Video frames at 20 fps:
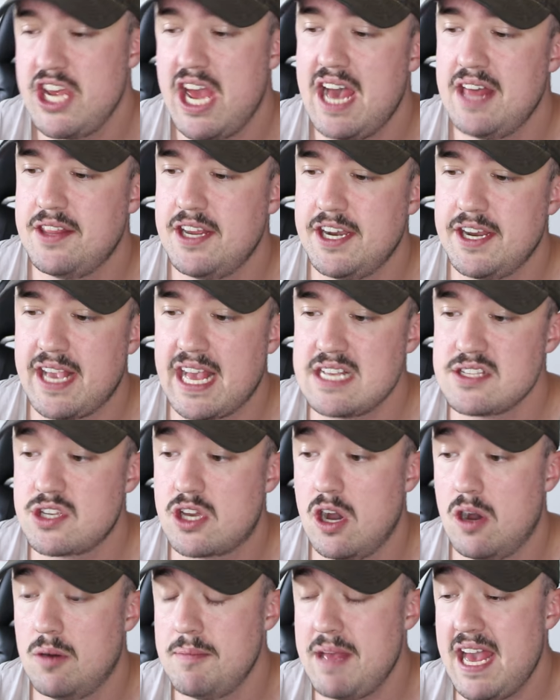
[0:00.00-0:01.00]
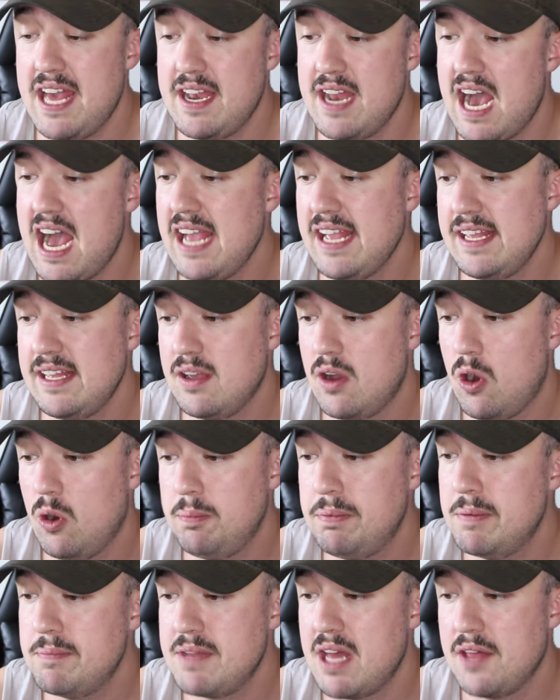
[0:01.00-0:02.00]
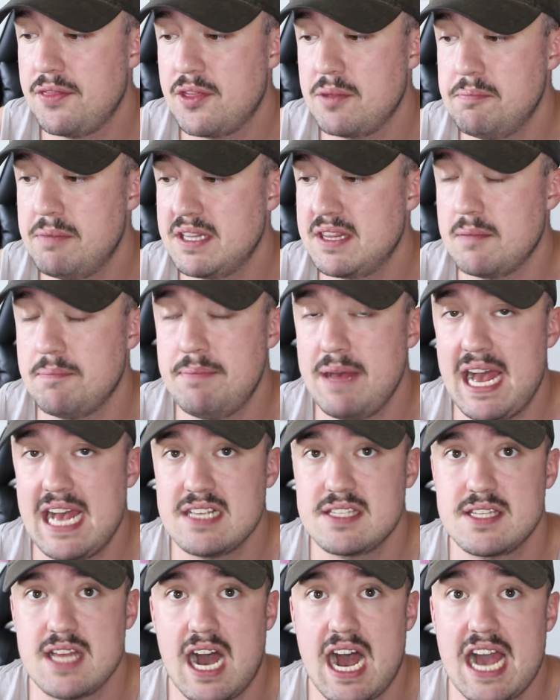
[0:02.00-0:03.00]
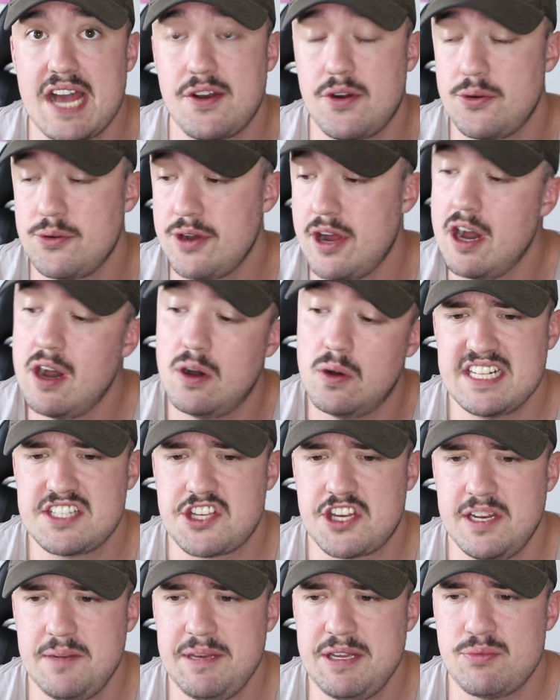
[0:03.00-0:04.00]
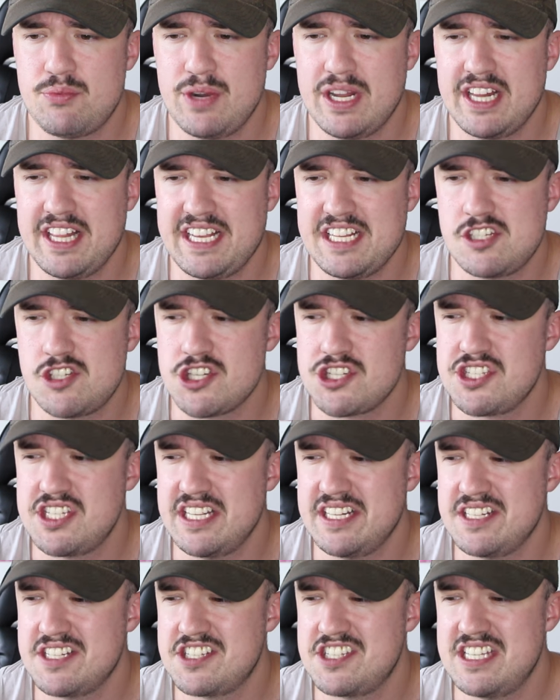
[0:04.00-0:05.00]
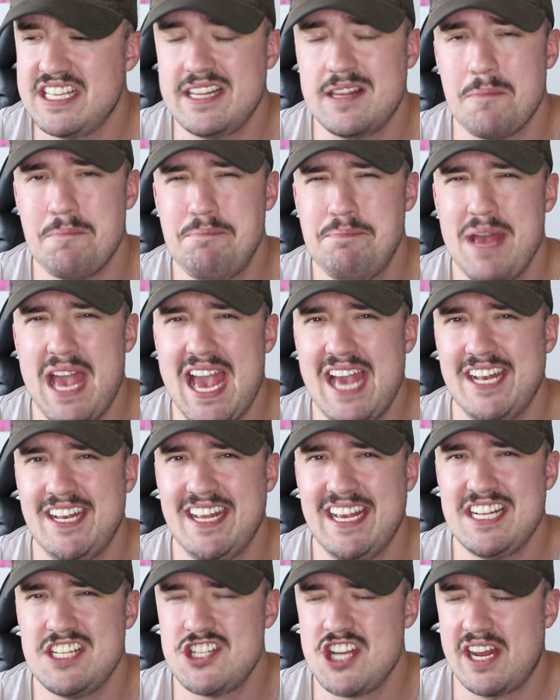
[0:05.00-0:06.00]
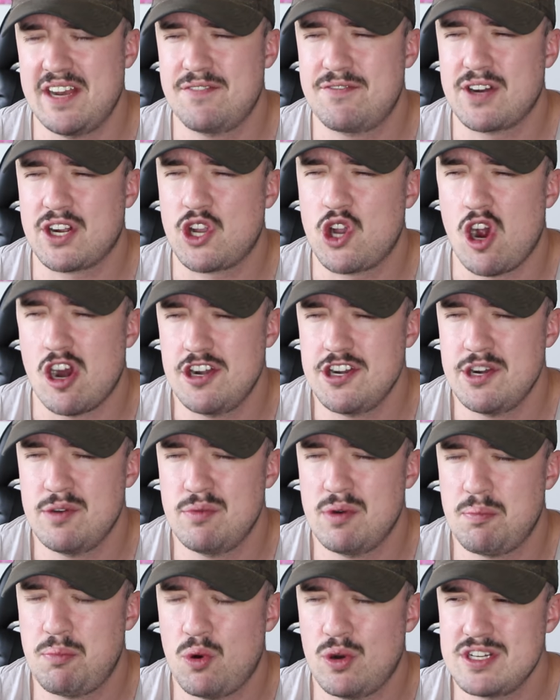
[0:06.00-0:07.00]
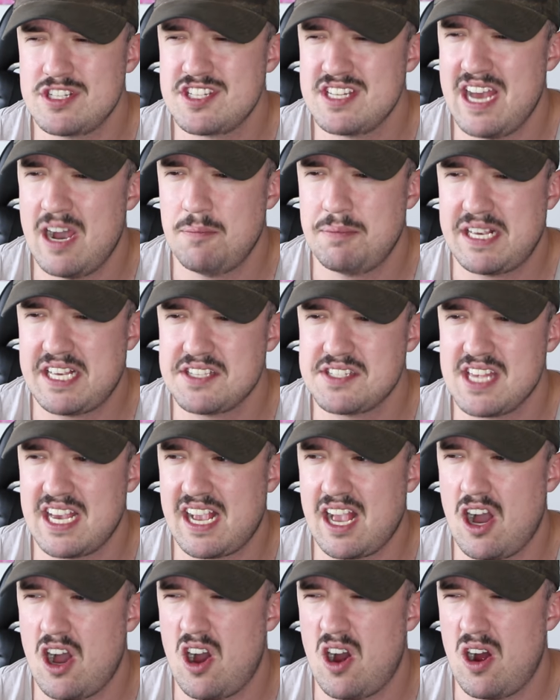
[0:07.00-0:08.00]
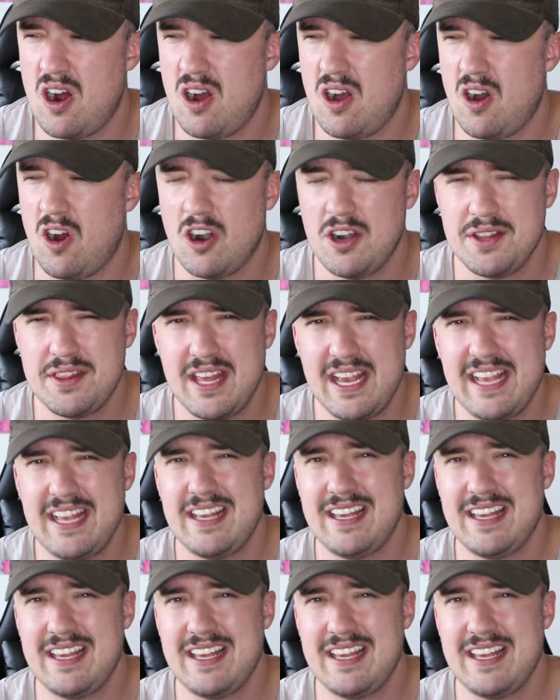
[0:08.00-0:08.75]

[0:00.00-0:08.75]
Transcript: yeah, there you guys go, man. I hope I'm nothing but the best. I don't know. It's going to be really interesting to see the Ben and Jennifer Gardner reports now because like, are they